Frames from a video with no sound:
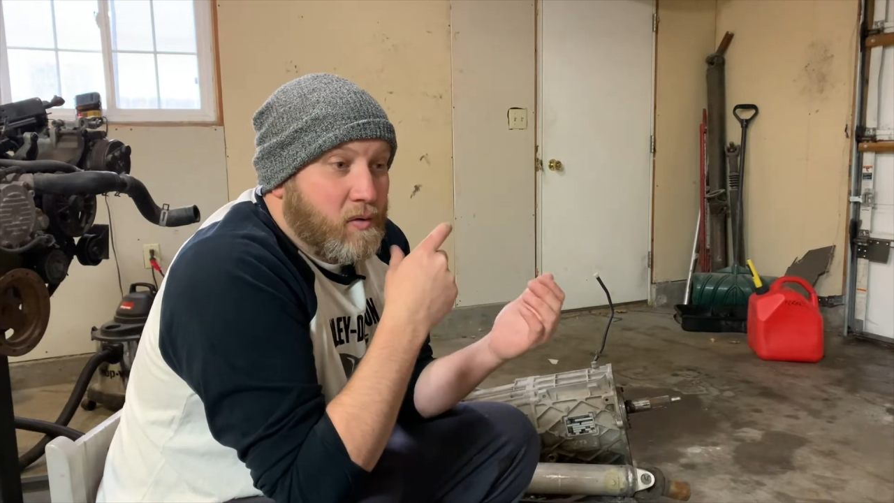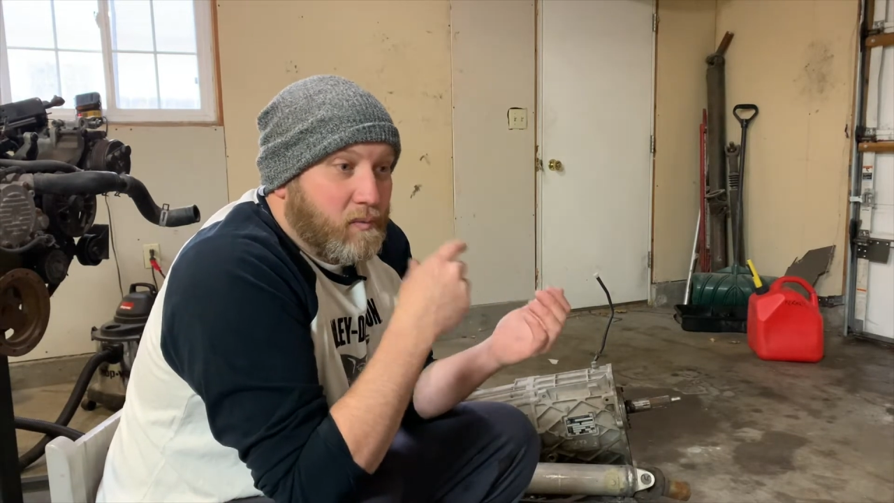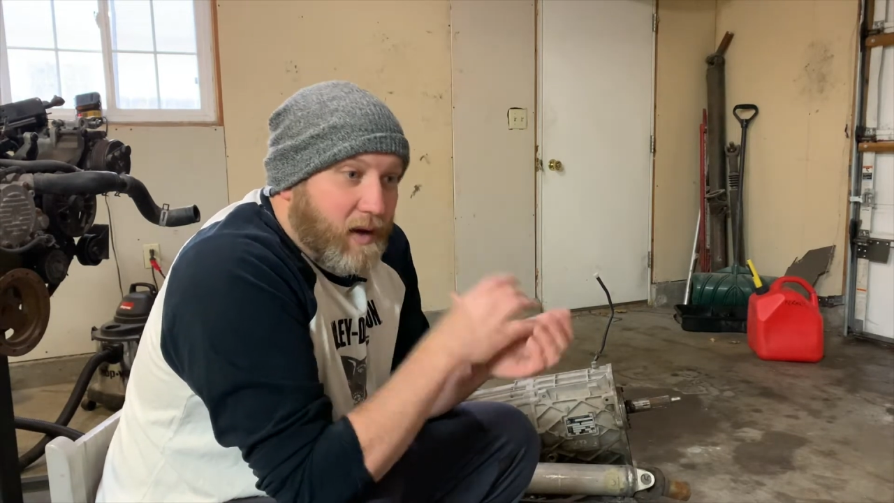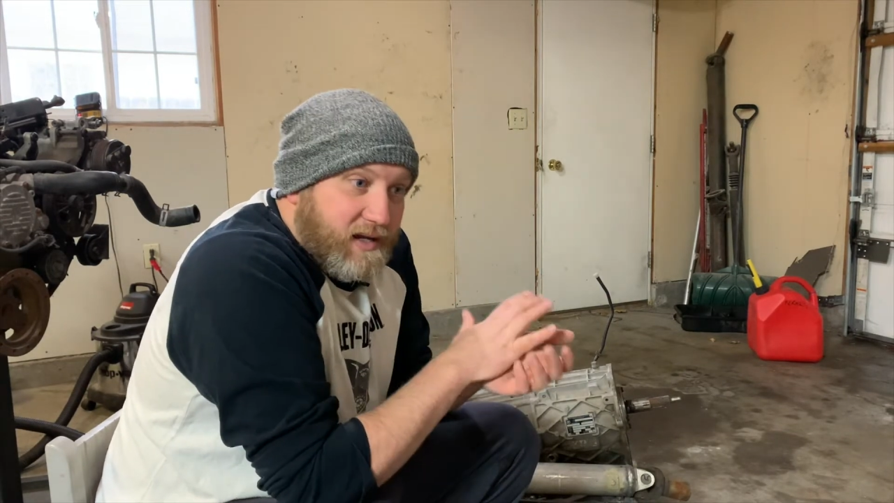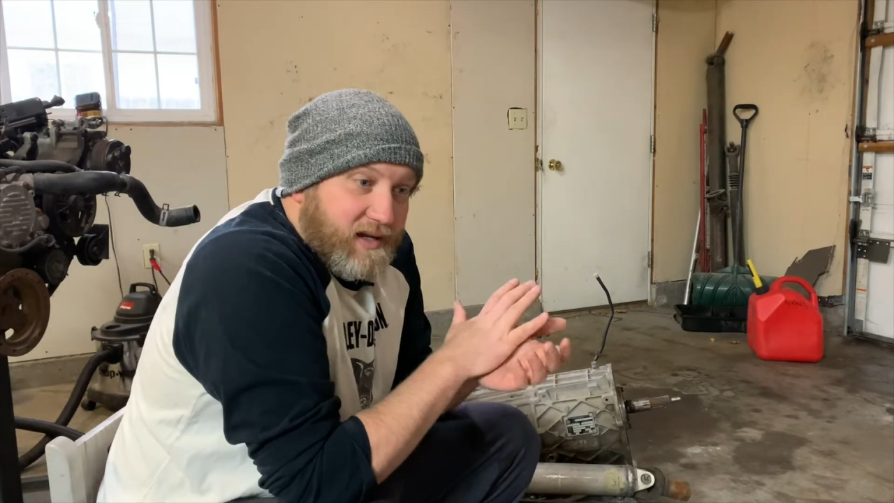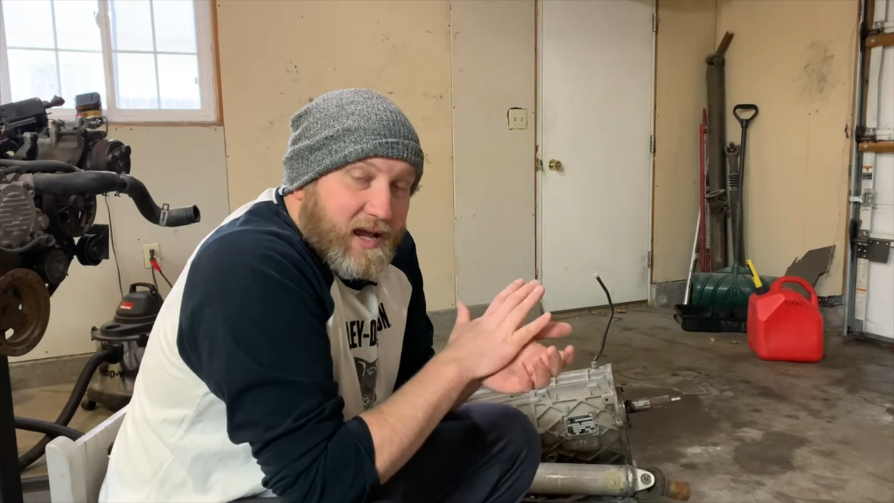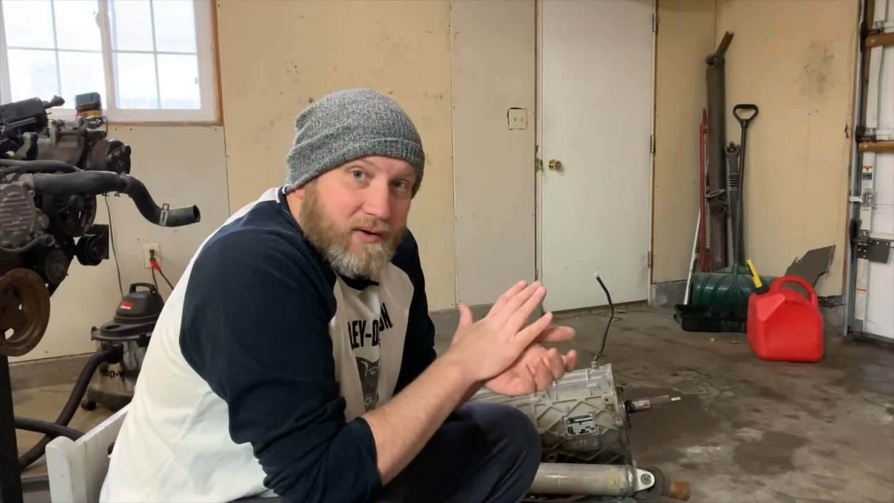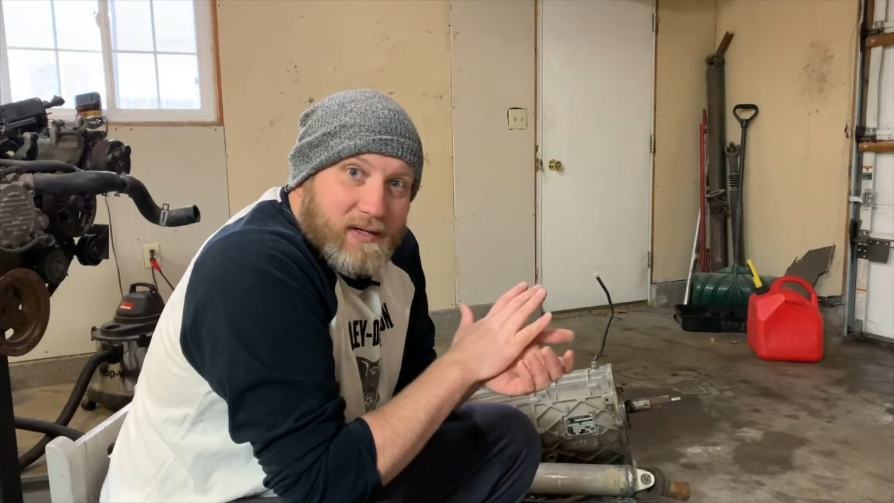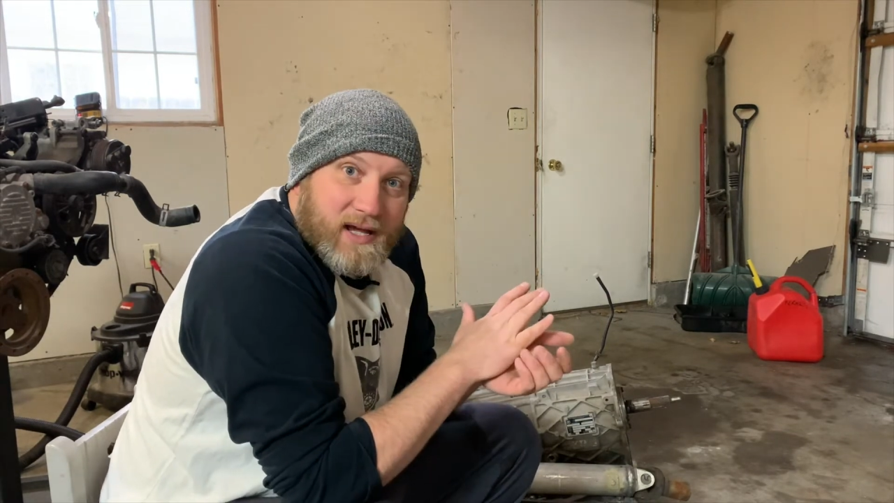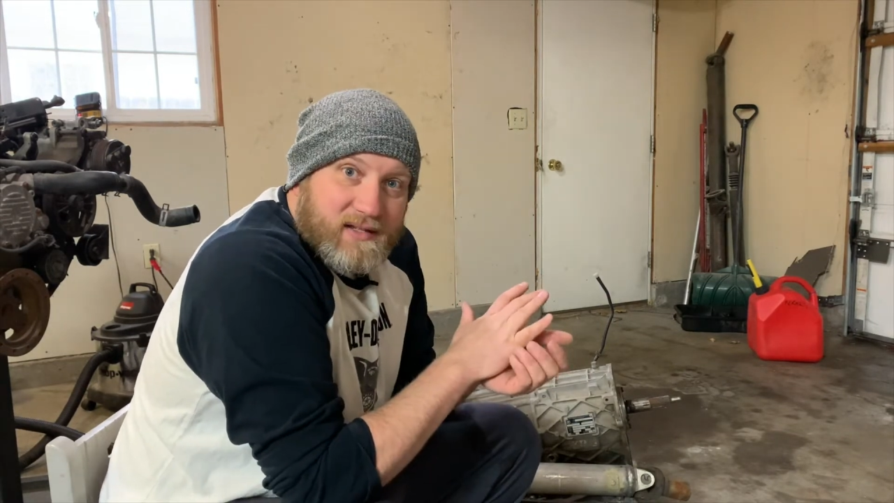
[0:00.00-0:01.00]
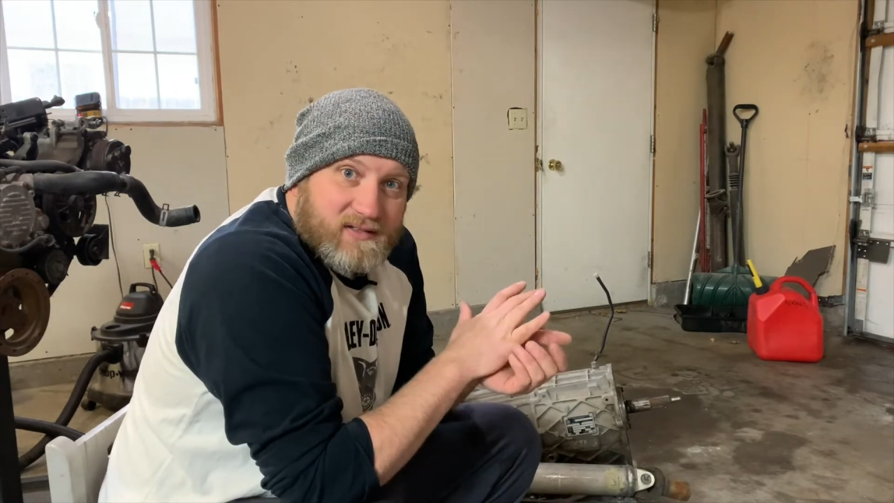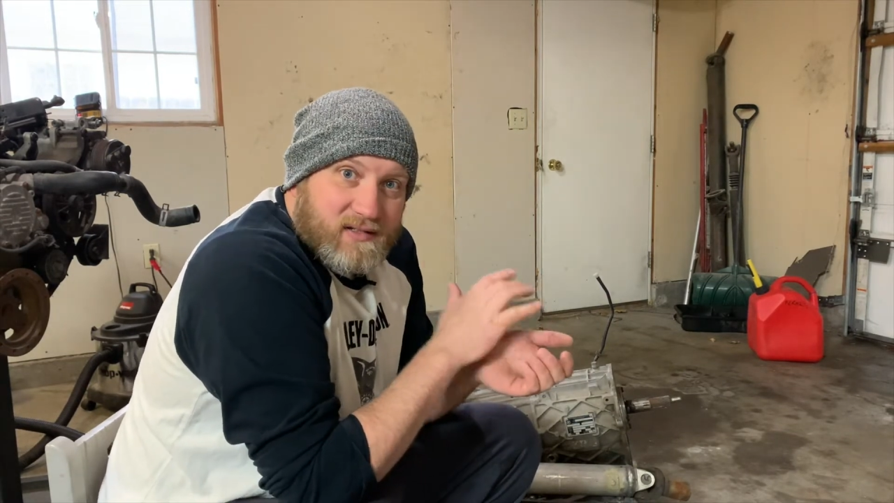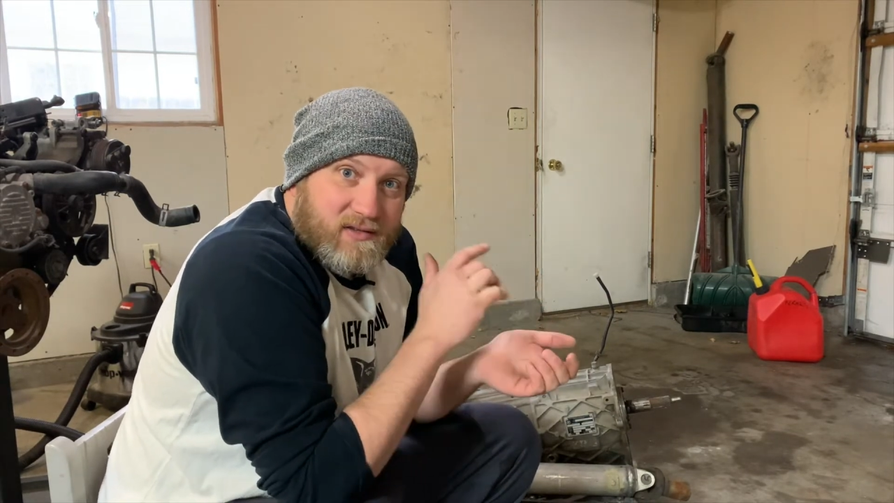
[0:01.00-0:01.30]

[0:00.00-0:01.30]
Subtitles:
Right now it has a